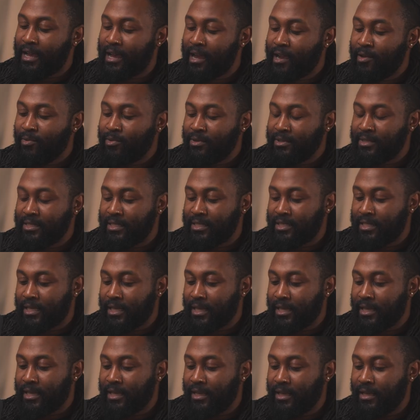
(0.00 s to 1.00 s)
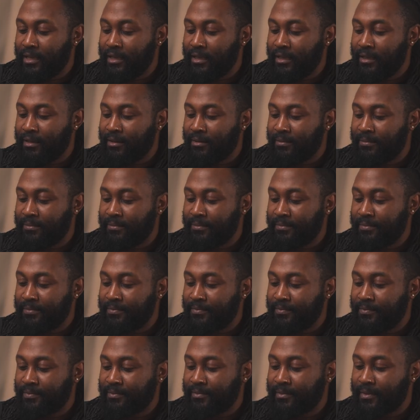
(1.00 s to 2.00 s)
I would say
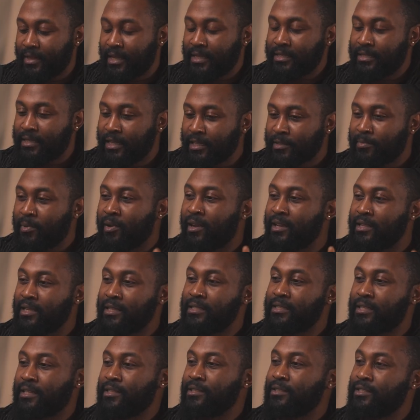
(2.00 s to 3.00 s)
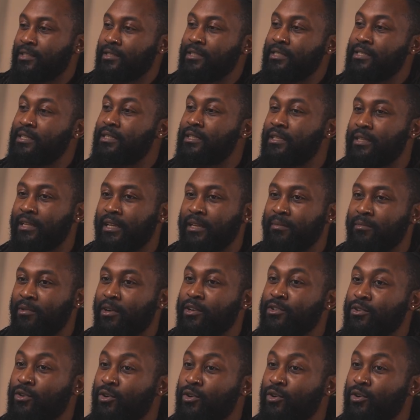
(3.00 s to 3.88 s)
a sex party, the intention is in the name, right?